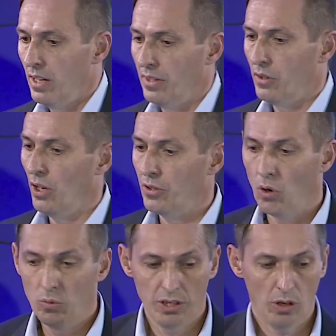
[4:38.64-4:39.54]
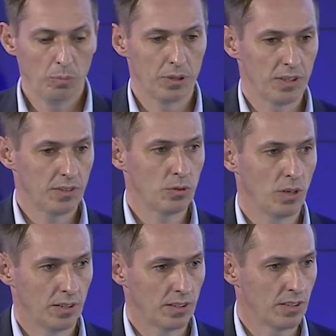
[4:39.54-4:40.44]
Not only openness to
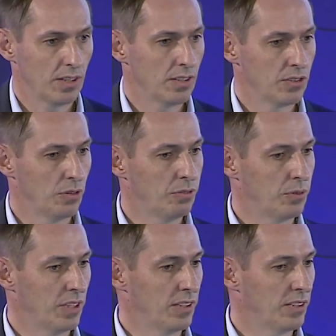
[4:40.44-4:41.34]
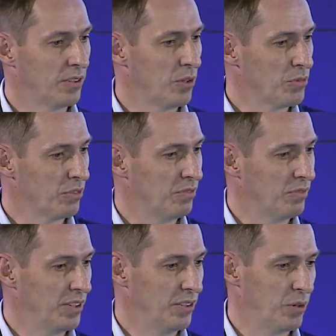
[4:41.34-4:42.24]
other software in terms
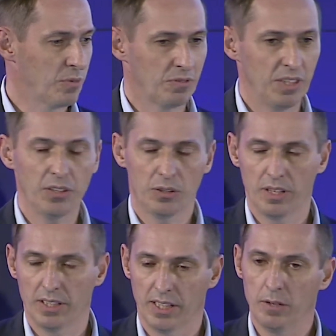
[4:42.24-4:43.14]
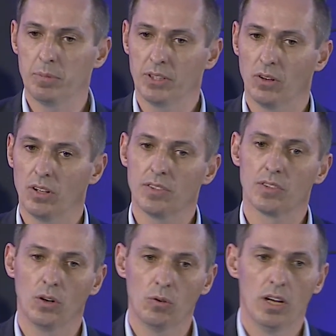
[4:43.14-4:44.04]
of integrating it, but
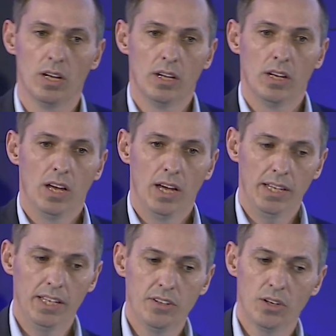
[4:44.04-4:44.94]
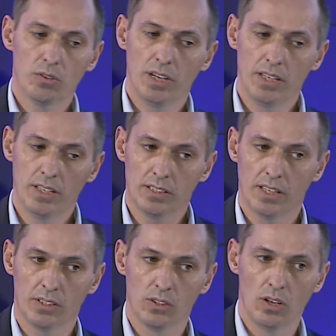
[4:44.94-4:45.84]
also integrating
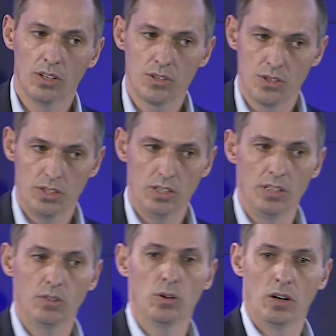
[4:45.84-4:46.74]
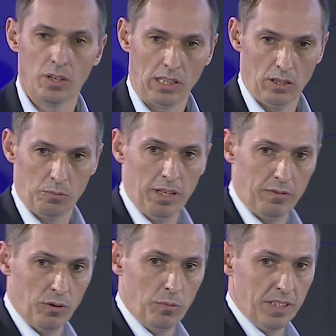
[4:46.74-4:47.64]
technology into our Cloud
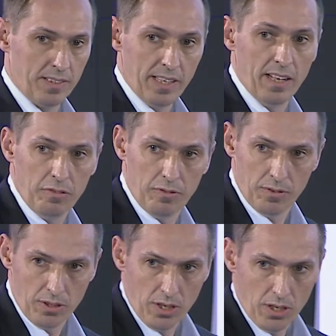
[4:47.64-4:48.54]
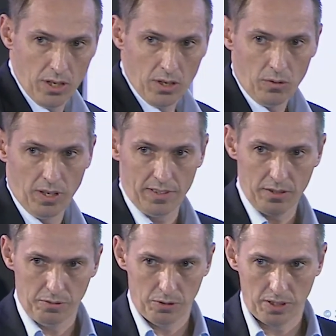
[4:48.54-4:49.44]
Platform itself. Right? So,
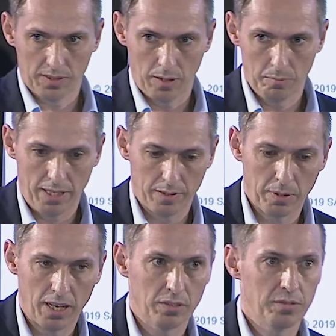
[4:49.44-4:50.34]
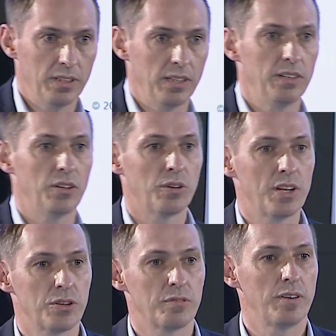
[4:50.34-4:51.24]
for example, as part of the
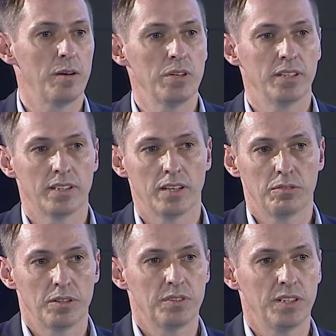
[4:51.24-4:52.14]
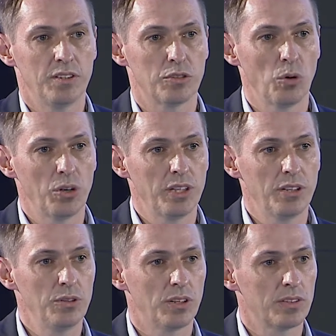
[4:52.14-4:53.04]
integration family that we've seen this morning in
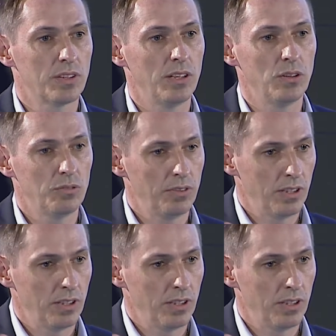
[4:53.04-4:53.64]
Jürgen's keynote,